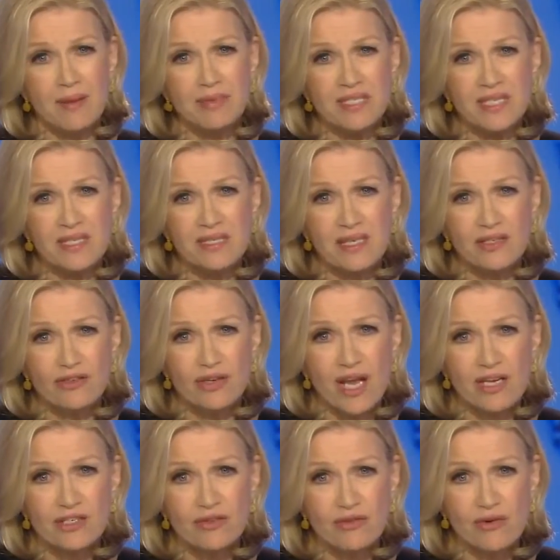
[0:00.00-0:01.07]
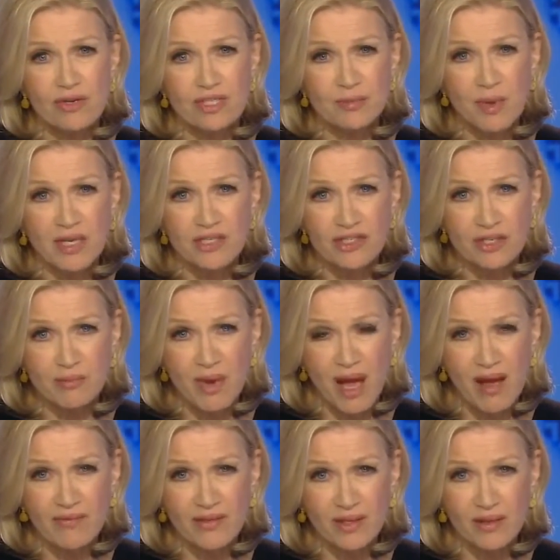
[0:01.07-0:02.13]
ABC senior national correspondent Jim
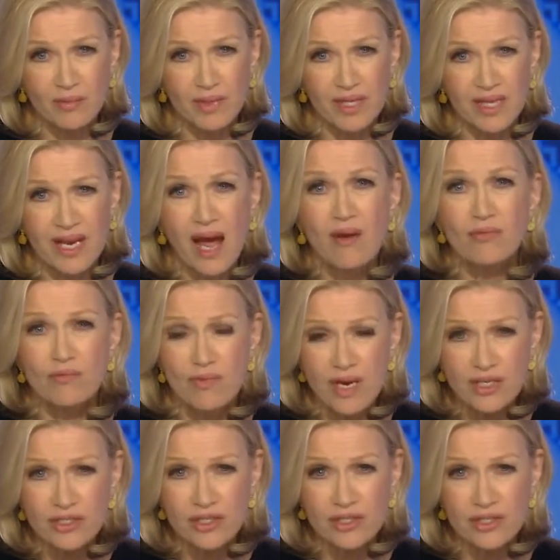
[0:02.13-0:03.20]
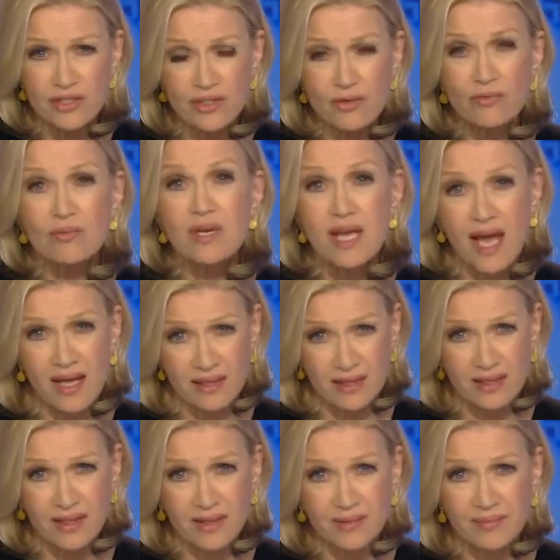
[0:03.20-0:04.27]
Avila with an outrageous
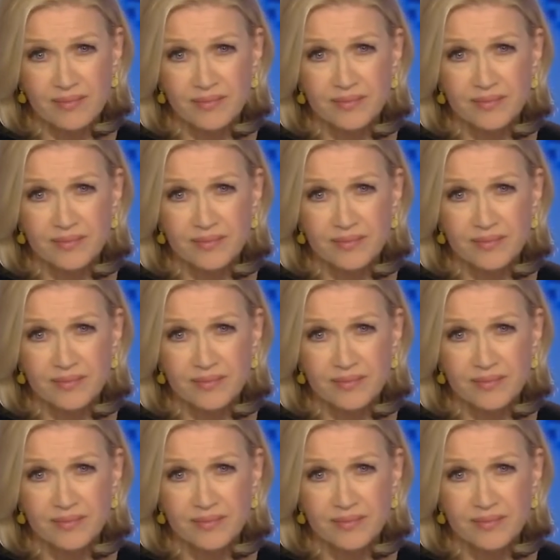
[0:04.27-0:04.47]
reality.